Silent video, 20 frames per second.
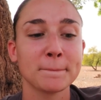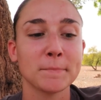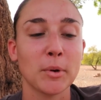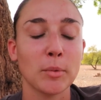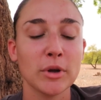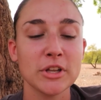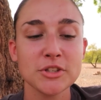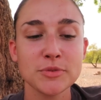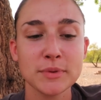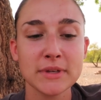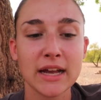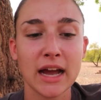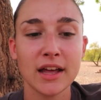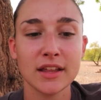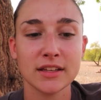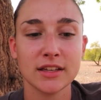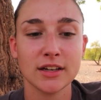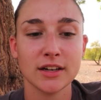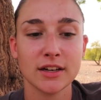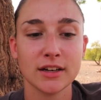But once we
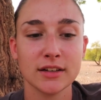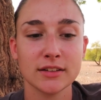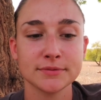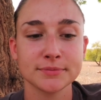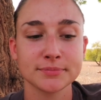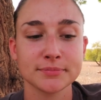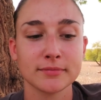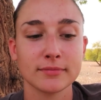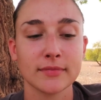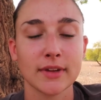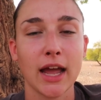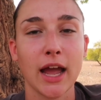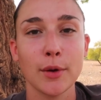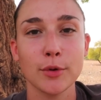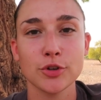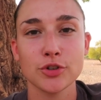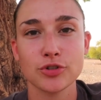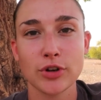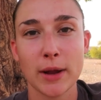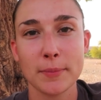got here,
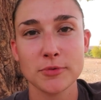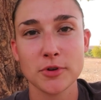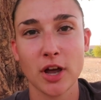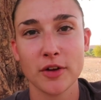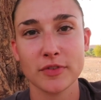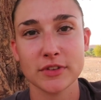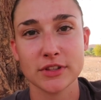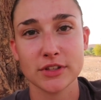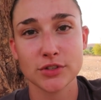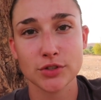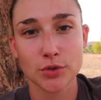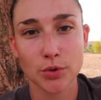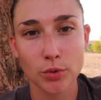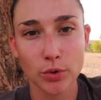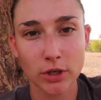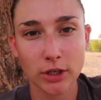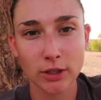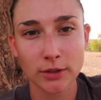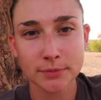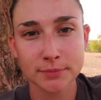I was dropped off at the
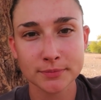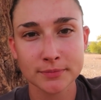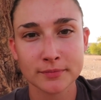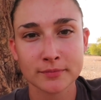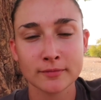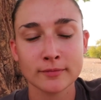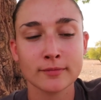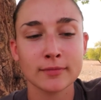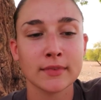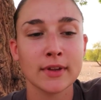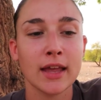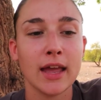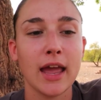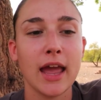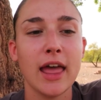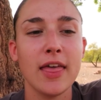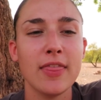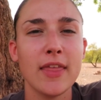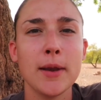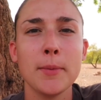school,
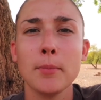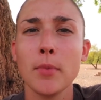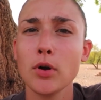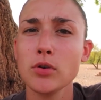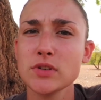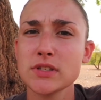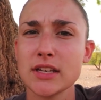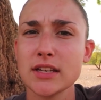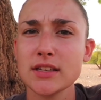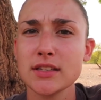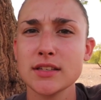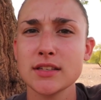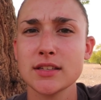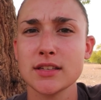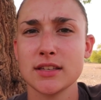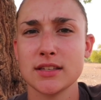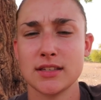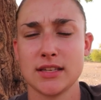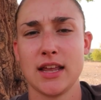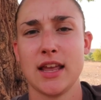and then
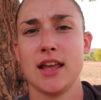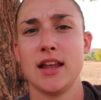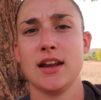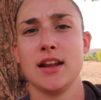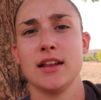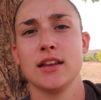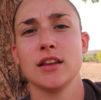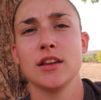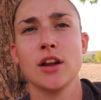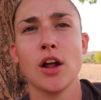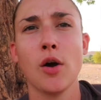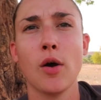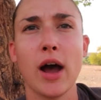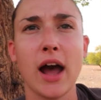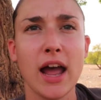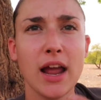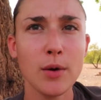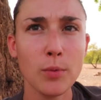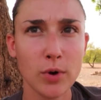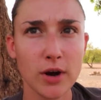Moses said, you know,
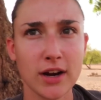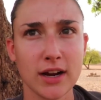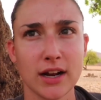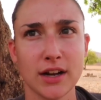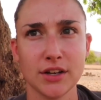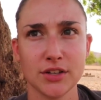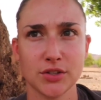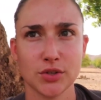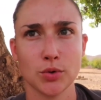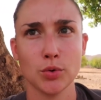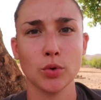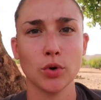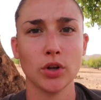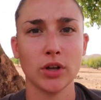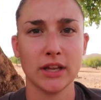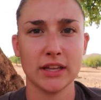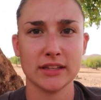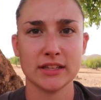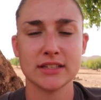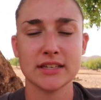I work at a
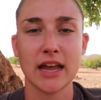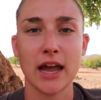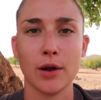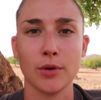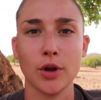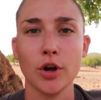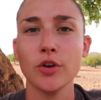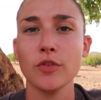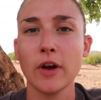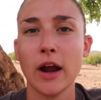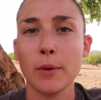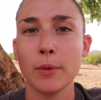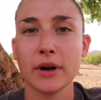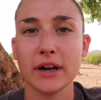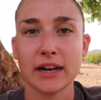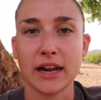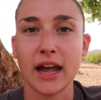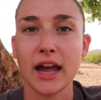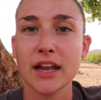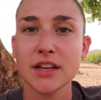school in the town over, I
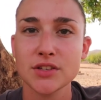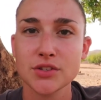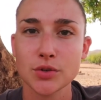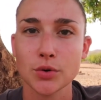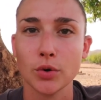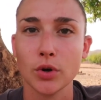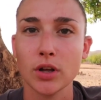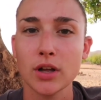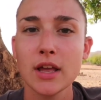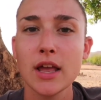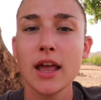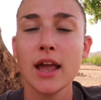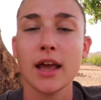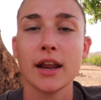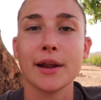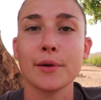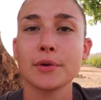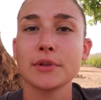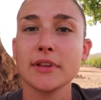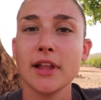work at a high school,
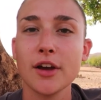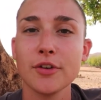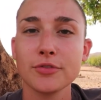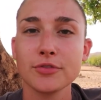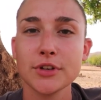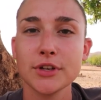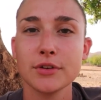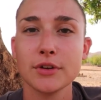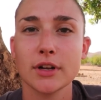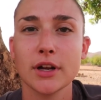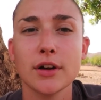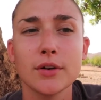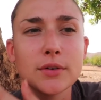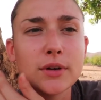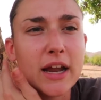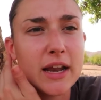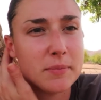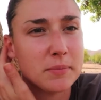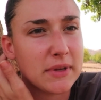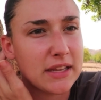and I would love for you to
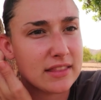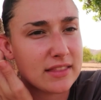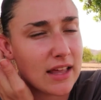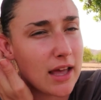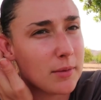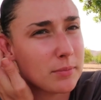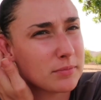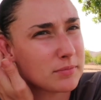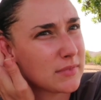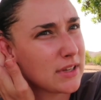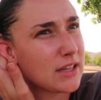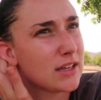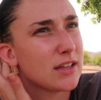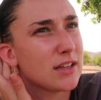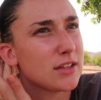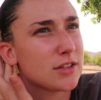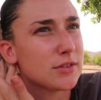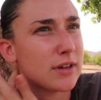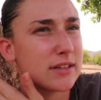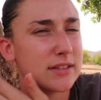go and meet them.
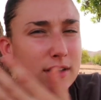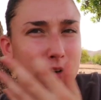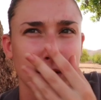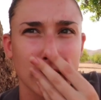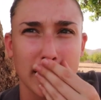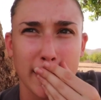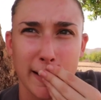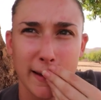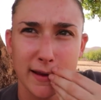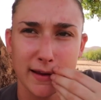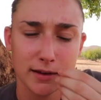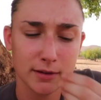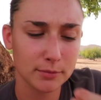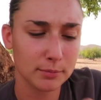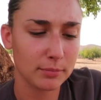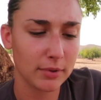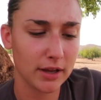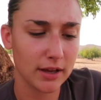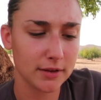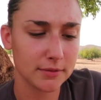So I said, okay,
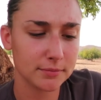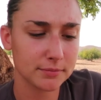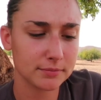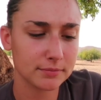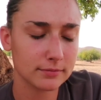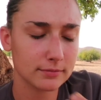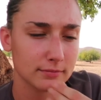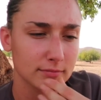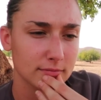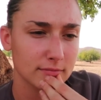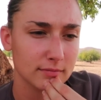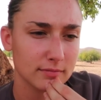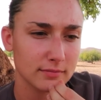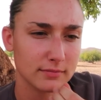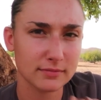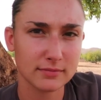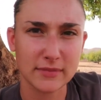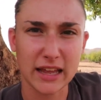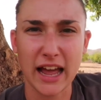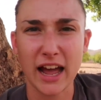but
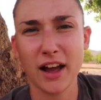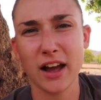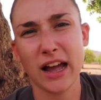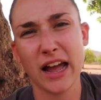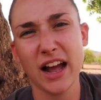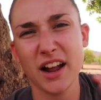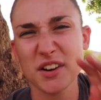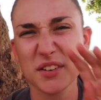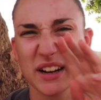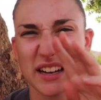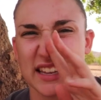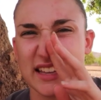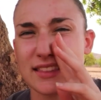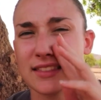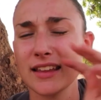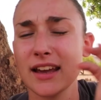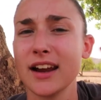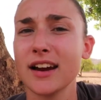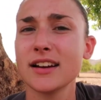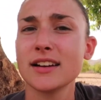how do I
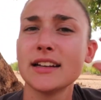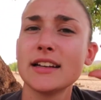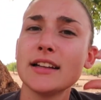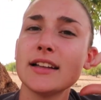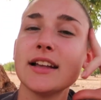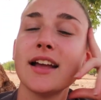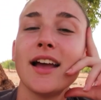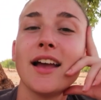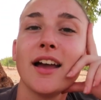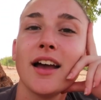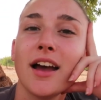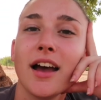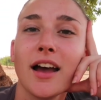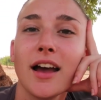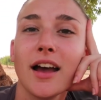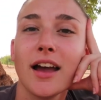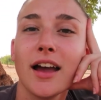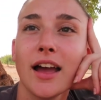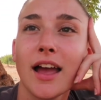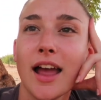get there?
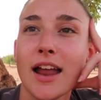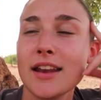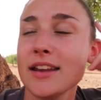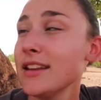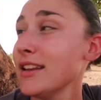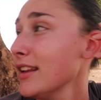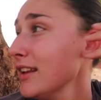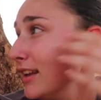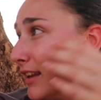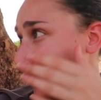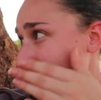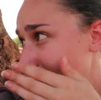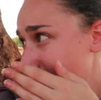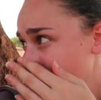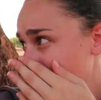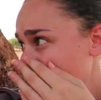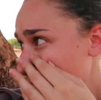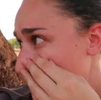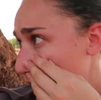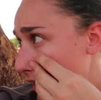And he